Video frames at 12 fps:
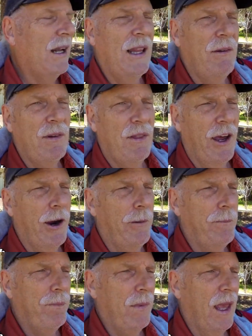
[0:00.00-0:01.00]
to leave it there
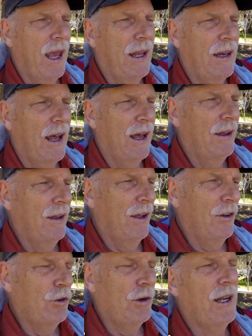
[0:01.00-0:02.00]
and
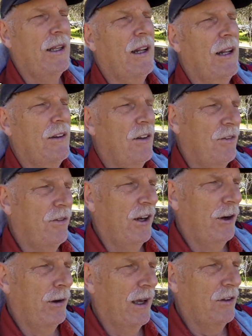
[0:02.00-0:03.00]
try not to let this
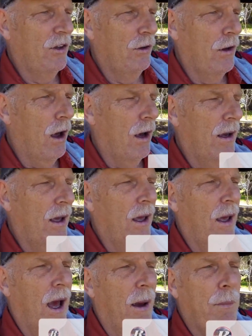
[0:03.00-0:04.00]
video get too long.
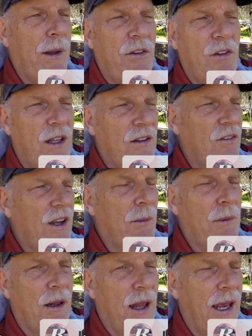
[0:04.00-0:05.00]
Please take the
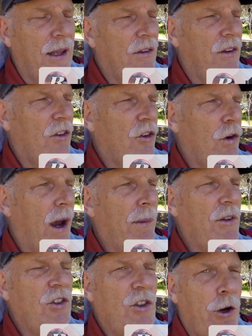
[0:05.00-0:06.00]
time to like, subscribe,
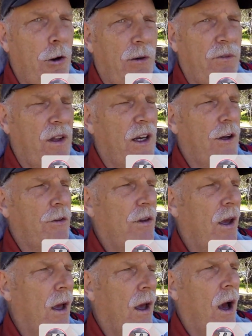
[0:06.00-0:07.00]
and share our videos
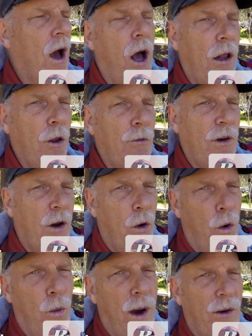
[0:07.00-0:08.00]
all over the
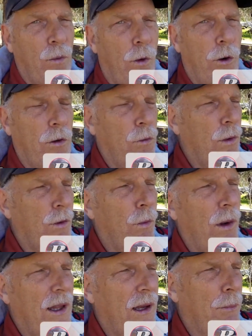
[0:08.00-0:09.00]
whole wide world. We'd
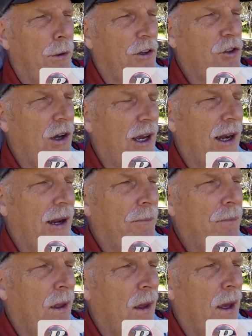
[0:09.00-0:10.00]
really appreciate it.
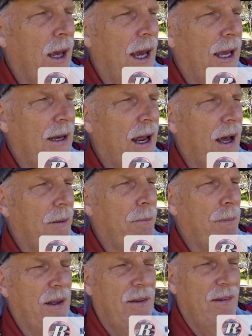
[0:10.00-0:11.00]
And
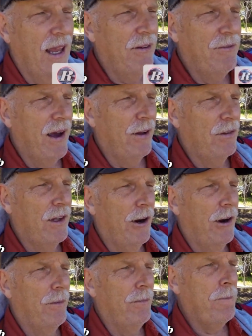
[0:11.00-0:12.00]
be safe out
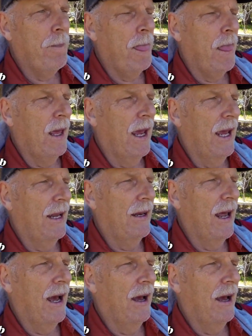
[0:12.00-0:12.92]
there, and